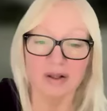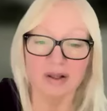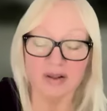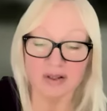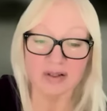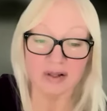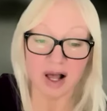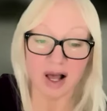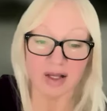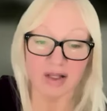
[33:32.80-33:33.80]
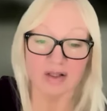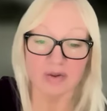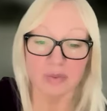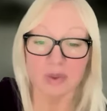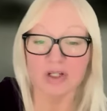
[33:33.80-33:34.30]
In the slides,
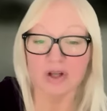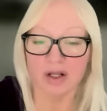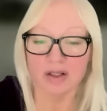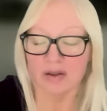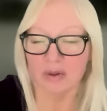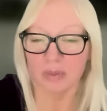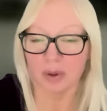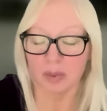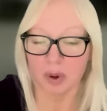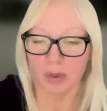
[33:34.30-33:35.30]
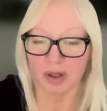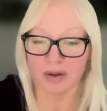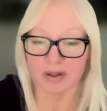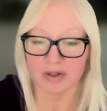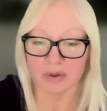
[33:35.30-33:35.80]
we talked a little bit more about
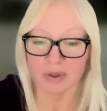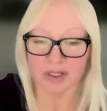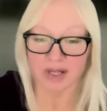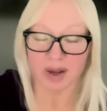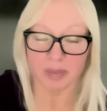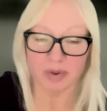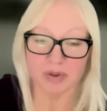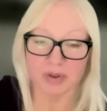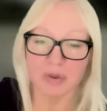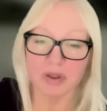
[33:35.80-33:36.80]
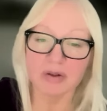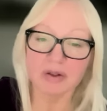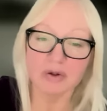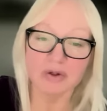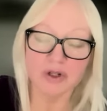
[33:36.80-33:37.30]
this through examples, but the
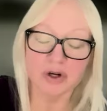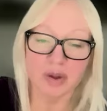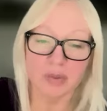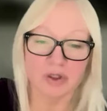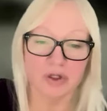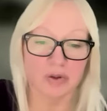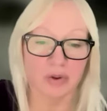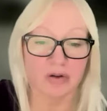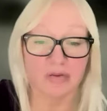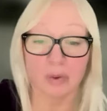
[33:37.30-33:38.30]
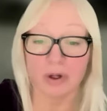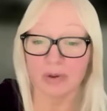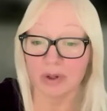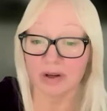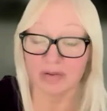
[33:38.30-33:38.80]
literature helps you avoid
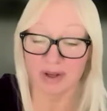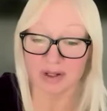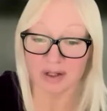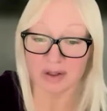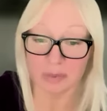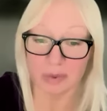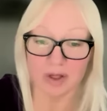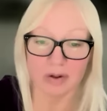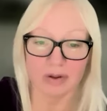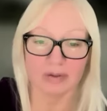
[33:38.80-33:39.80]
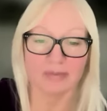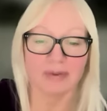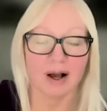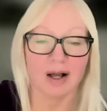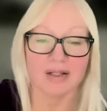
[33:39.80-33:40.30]
reinventing the wheel,
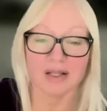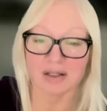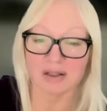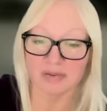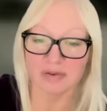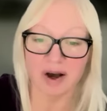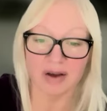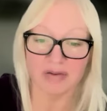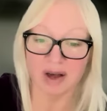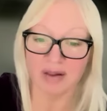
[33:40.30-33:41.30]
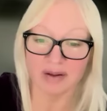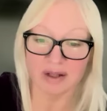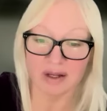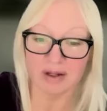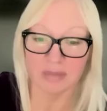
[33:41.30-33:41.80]
identify
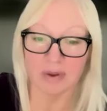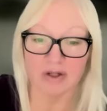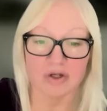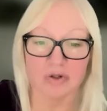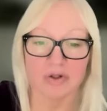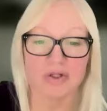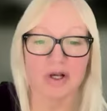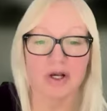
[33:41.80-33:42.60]
validated measures,